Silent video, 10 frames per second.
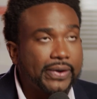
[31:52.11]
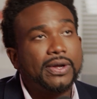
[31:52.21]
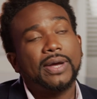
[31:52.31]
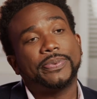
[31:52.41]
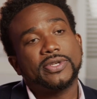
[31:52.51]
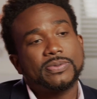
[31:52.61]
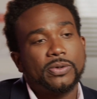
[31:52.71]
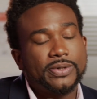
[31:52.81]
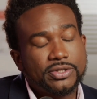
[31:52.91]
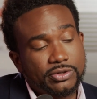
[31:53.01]
Happiest
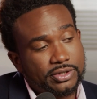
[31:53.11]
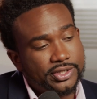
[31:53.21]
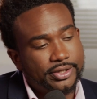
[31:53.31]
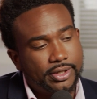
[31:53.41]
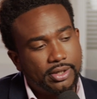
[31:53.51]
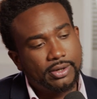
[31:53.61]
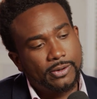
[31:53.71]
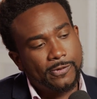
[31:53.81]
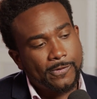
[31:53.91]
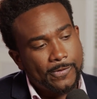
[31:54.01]
moments during this journey.
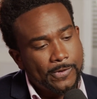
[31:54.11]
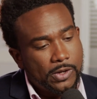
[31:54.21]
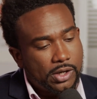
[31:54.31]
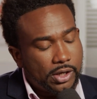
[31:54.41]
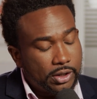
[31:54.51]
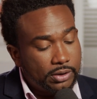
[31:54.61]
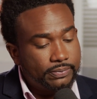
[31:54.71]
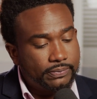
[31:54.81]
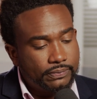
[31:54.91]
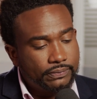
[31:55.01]

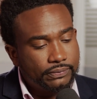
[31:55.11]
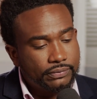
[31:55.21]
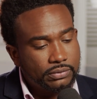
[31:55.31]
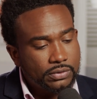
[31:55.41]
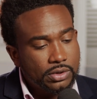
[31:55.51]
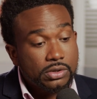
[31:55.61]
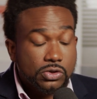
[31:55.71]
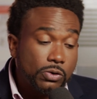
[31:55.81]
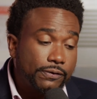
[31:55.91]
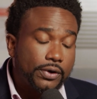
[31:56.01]
Um,
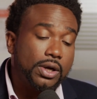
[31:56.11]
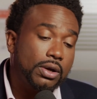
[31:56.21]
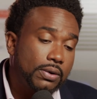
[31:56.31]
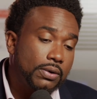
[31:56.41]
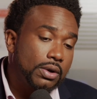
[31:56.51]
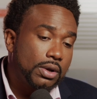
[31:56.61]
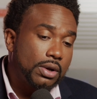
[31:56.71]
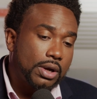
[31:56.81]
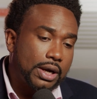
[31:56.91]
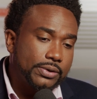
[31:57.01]
so far,
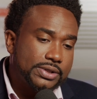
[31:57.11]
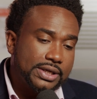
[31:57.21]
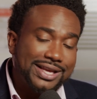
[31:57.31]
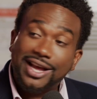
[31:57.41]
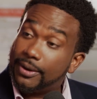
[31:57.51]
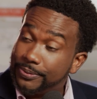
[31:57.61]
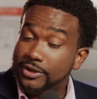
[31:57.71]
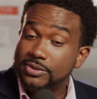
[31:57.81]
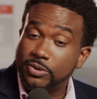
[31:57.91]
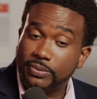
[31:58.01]
I would say the
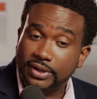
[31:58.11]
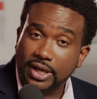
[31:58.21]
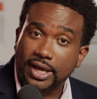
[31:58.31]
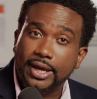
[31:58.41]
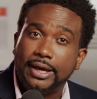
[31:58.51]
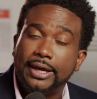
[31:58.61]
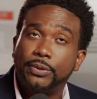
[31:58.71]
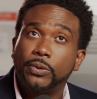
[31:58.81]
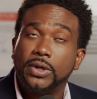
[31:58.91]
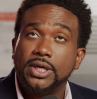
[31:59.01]
happiest moment I had
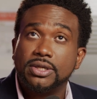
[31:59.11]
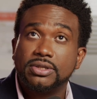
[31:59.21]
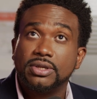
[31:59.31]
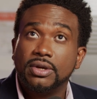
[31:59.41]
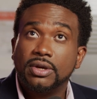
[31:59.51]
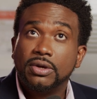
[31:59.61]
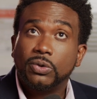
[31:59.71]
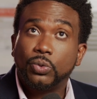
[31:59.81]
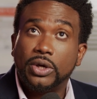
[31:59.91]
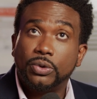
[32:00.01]
was
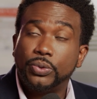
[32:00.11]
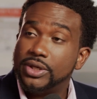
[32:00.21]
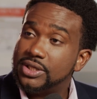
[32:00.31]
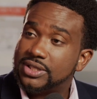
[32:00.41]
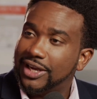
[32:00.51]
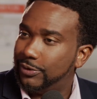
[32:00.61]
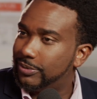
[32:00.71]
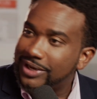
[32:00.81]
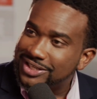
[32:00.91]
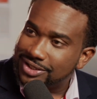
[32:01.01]
when we signed with
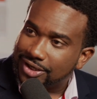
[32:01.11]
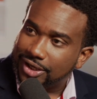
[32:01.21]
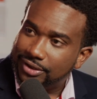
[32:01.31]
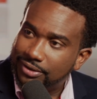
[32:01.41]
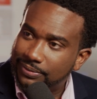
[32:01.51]
Mastercard.